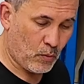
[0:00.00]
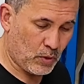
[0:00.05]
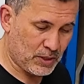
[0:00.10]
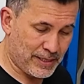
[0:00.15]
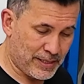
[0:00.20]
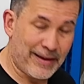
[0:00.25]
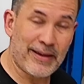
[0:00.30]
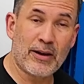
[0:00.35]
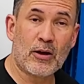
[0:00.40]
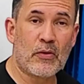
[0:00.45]

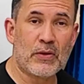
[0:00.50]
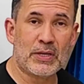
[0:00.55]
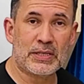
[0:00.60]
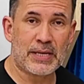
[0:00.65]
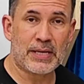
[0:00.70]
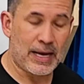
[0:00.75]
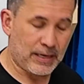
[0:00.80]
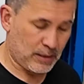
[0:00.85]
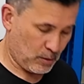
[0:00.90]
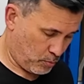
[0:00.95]
Once I get all these
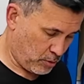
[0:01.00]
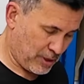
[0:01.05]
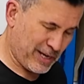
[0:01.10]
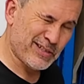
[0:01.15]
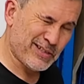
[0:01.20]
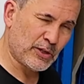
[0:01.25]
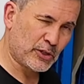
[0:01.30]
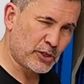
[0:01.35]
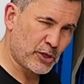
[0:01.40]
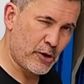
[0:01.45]
tacked in
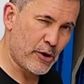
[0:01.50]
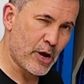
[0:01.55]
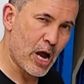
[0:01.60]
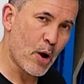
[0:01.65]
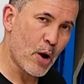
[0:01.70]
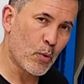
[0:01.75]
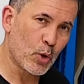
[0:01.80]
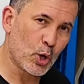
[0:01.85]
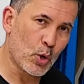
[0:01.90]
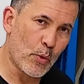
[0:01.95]
place, I'll show you
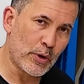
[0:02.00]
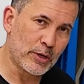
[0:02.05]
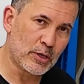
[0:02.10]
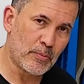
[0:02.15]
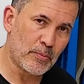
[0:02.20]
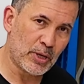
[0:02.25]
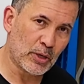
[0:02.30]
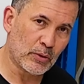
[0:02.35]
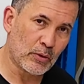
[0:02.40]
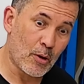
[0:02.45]
how we're going to
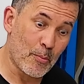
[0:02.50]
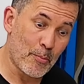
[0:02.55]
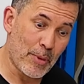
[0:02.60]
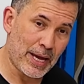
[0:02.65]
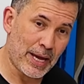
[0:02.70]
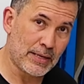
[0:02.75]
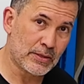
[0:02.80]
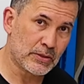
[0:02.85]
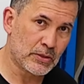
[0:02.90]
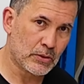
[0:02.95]
build our
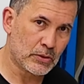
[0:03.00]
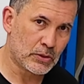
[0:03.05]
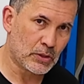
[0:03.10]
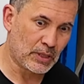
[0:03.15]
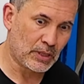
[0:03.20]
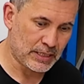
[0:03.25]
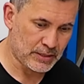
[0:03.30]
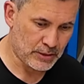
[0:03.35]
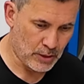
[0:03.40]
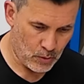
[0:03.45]
base. So
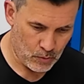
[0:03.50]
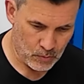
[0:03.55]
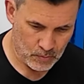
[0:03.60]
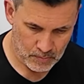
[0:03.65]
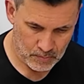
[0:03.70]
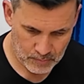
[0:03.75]
let's go.